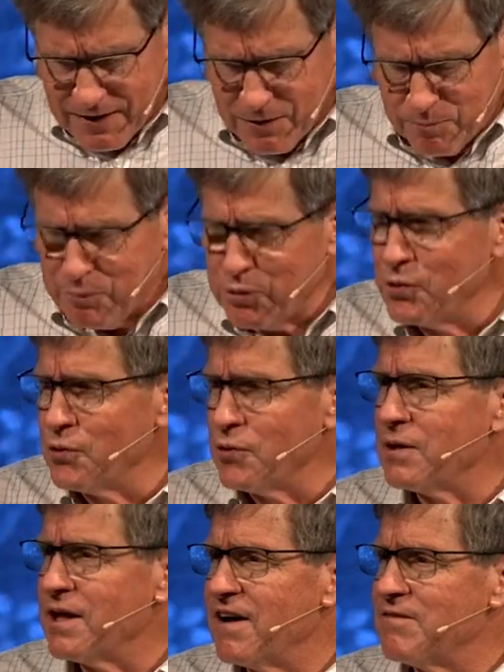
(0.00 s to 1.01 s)
The
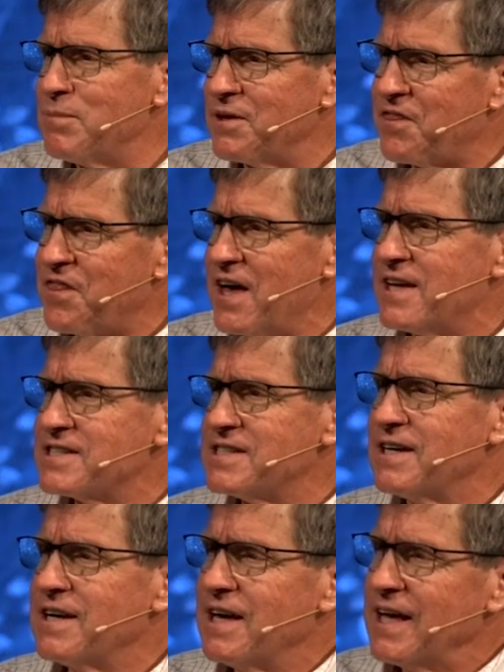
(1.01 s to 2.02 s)
pool of
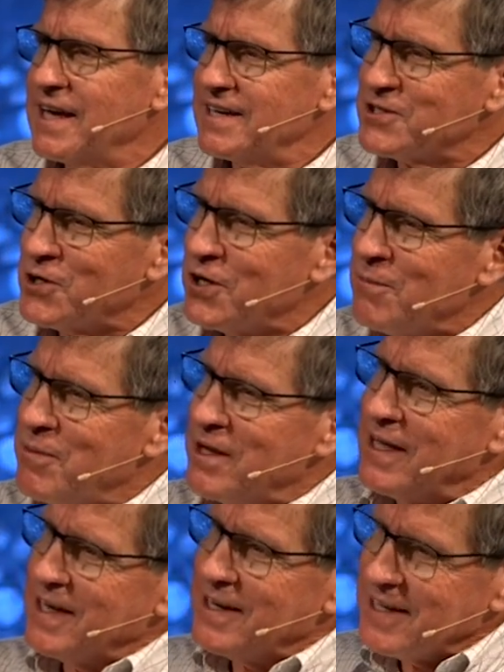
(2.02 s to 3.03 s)
Bethesda is going to
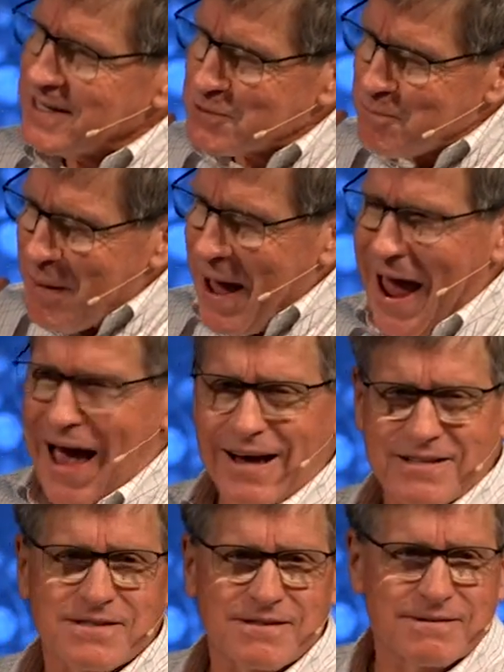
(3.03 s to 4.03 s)
be in his
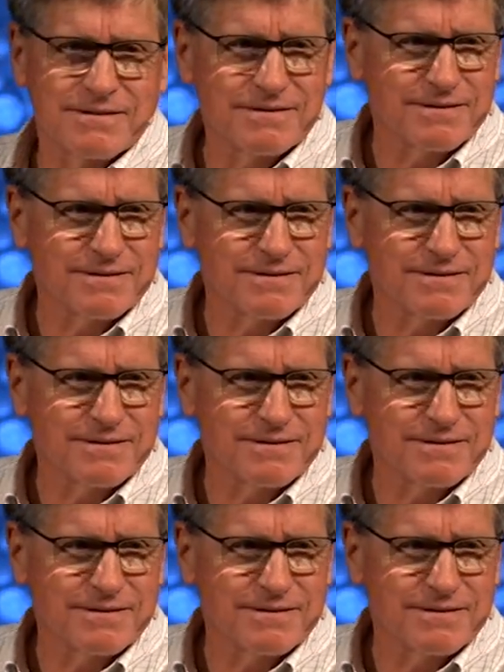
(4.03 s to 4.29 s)
past.